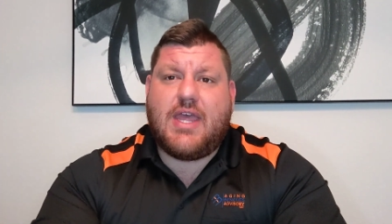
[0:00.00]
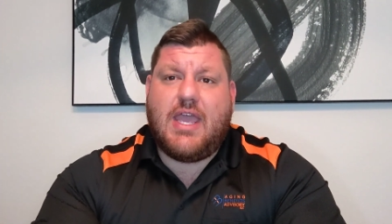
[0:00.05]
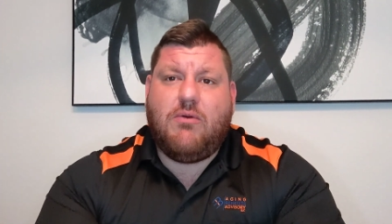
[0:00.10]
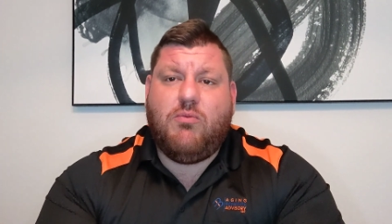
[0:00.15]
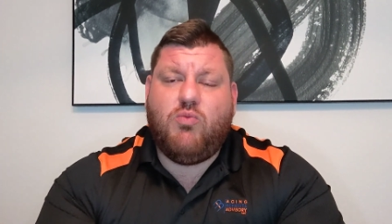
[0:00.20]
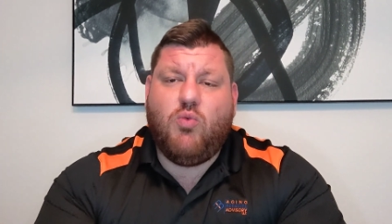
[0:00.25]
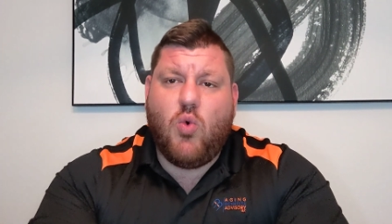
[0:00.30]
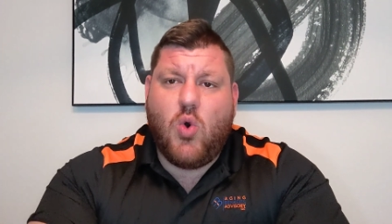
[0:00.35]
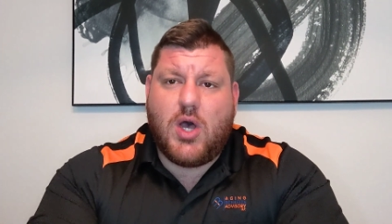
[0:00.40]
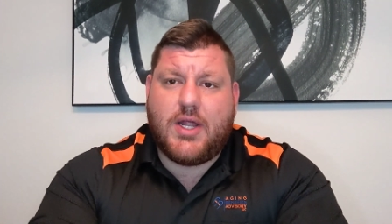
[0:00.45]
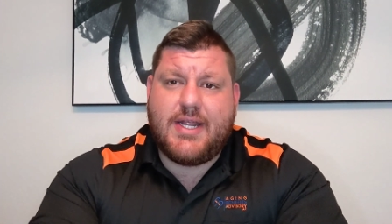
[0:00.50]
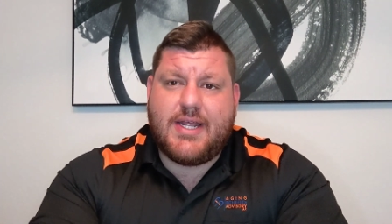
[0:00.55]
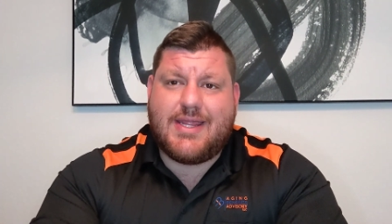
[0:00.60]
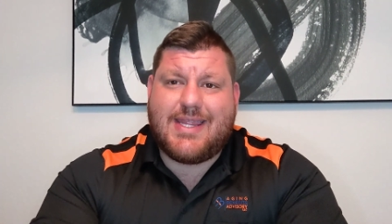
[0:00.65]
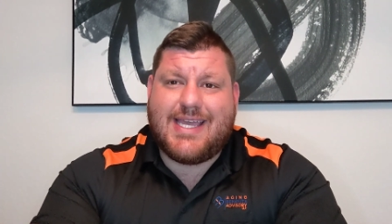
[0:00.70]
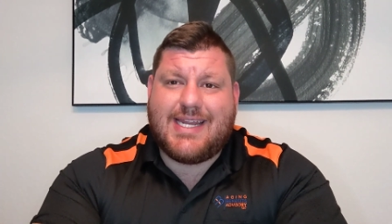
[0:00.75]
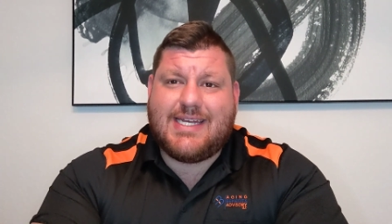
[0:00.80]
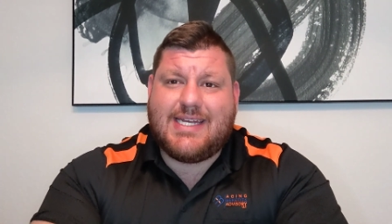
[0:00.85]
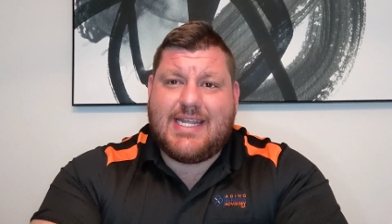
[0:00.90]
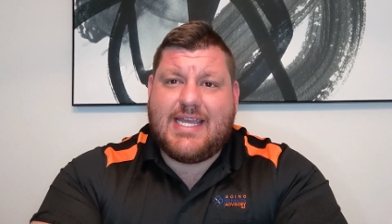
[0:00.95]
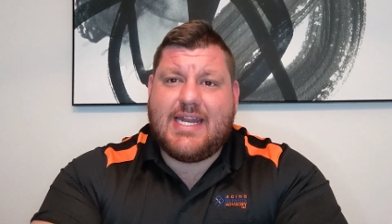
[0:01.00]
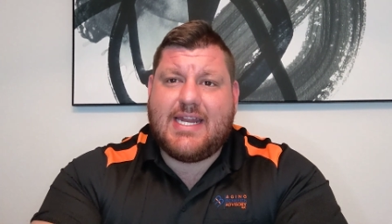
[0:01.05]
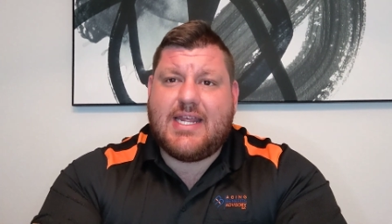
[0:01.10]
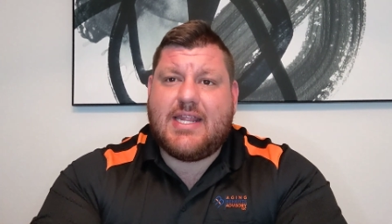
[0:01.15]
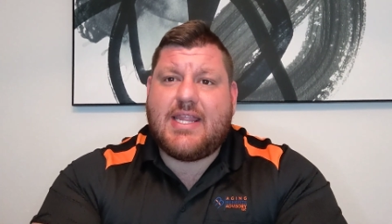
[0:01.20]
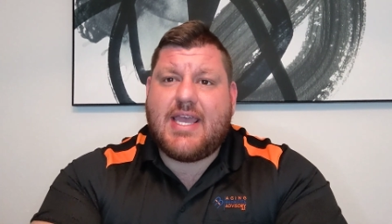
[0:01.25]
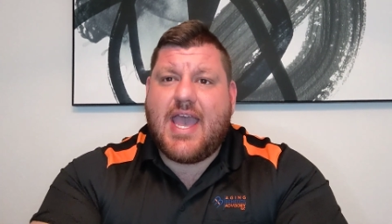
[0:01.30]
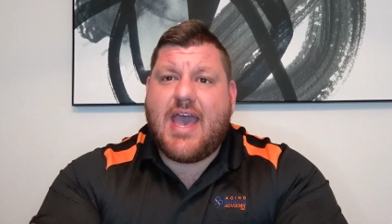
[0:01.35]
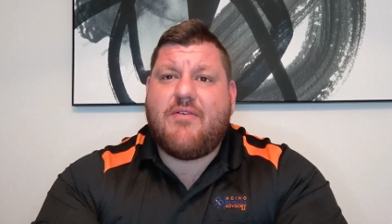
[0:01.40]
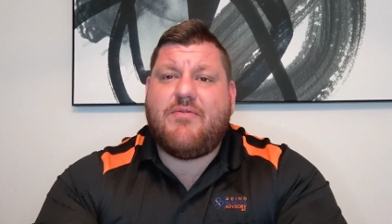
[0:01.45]
They want it, they need
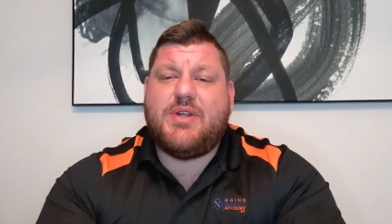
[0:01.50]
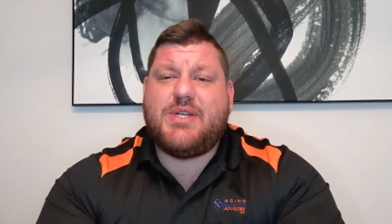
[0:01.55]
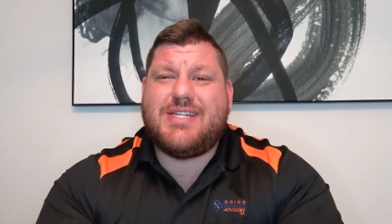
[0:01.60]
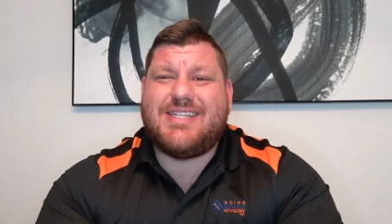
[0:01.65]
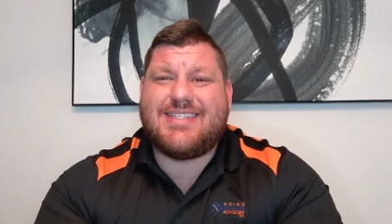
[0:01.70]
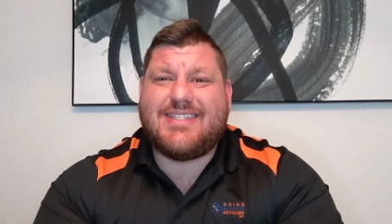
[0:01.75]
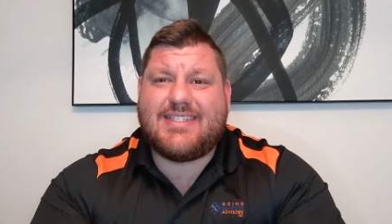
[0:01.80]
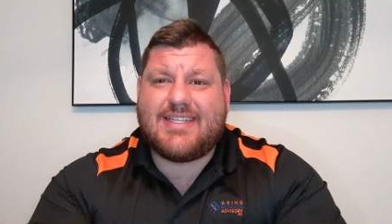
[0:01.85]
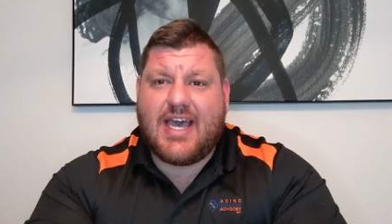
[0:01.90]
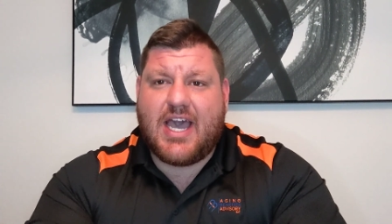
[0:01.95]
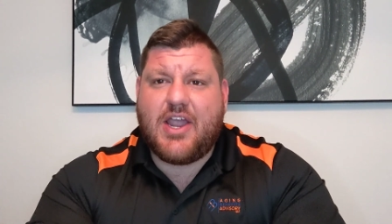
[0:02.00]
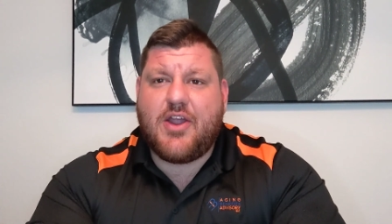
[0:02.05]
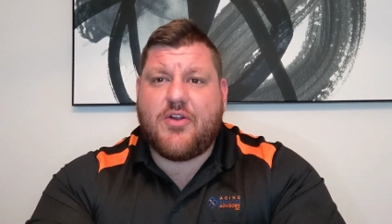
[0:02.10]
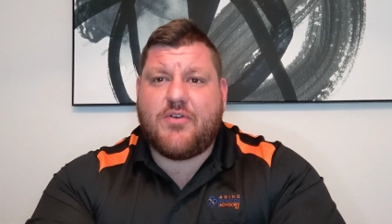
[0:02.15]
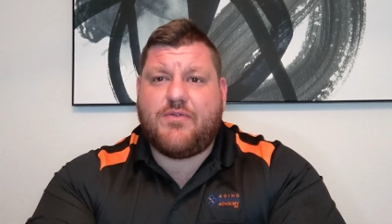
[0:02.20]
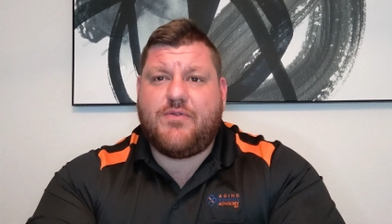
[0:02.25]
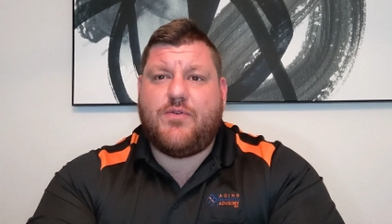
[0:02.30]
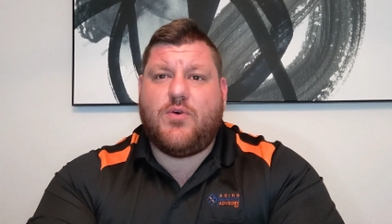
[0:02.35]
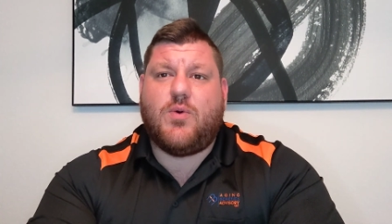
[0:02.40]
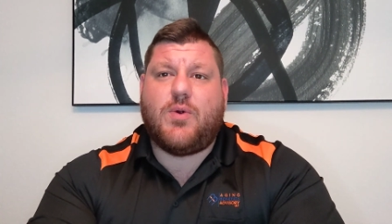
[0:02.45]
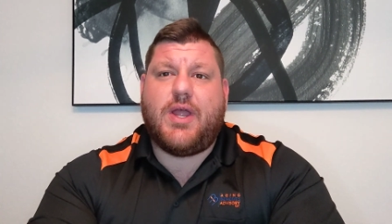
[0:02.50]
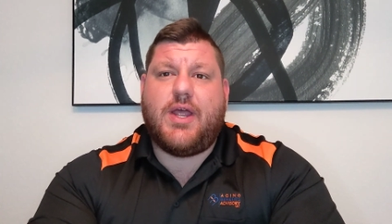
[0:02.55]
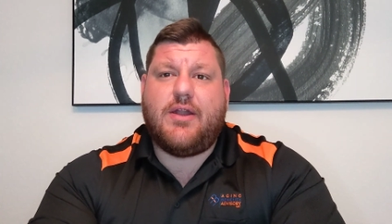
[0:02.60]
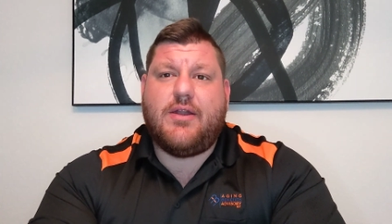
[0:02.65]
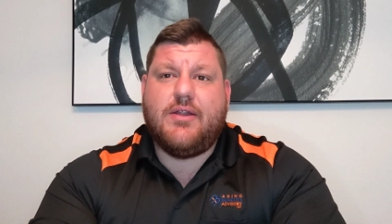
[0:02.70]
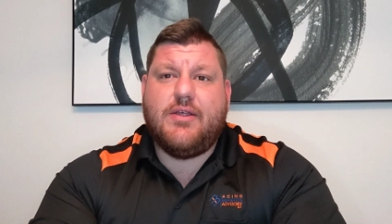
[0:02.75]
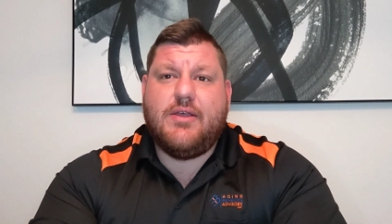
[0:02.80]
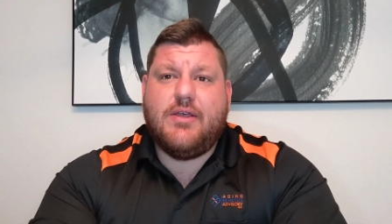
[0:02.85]
it, they have a desire for it.